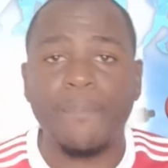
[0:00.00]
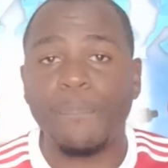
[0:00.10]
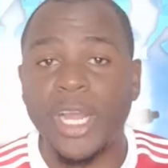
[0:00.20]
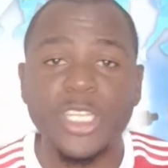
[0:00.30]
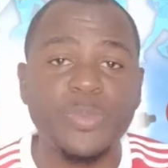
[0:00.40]

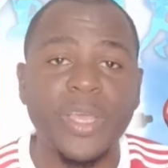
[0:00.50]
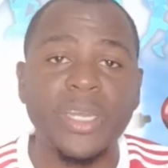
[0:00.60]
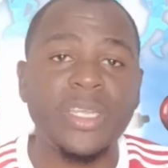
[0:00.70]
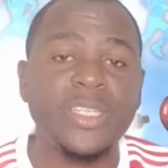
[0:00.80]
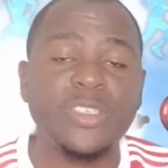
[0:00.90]

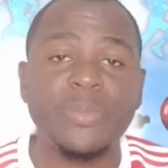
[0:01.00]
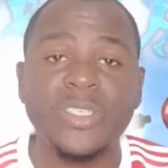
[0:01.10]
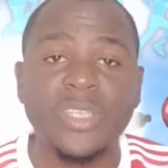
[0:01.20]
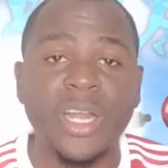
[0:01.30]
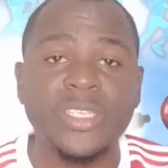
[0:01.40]
Management needs to
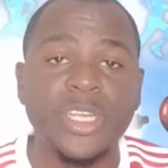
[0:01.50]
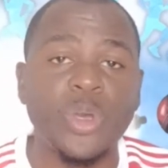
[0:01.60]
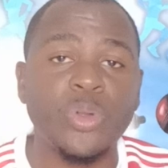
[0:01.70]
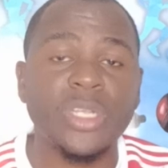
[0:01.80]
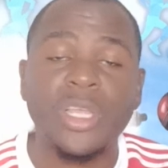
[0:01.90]
be
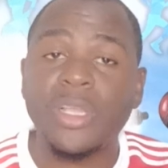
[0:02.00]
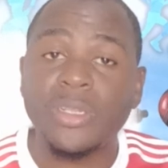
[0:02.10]
sorted out.